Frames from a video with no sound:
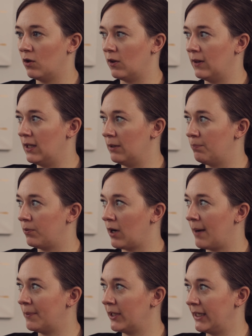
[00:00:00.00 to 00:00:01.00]
The
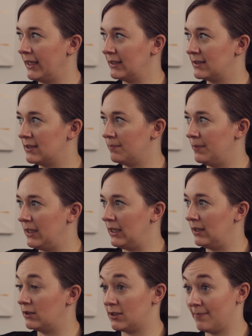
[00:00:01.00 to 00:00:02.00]
property needs to
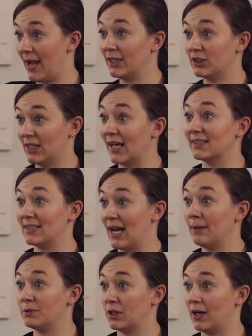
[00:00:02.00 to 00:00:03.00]
be to match that
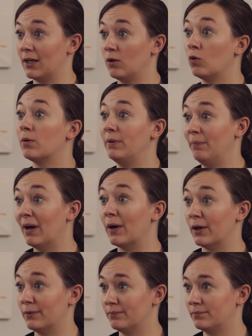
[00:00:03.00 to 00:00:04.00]
snapshot or be mm-hmm.
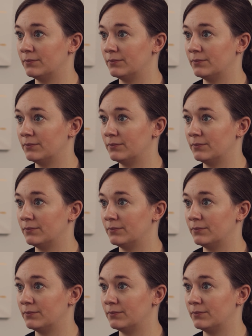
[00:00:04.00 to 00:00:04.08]
better.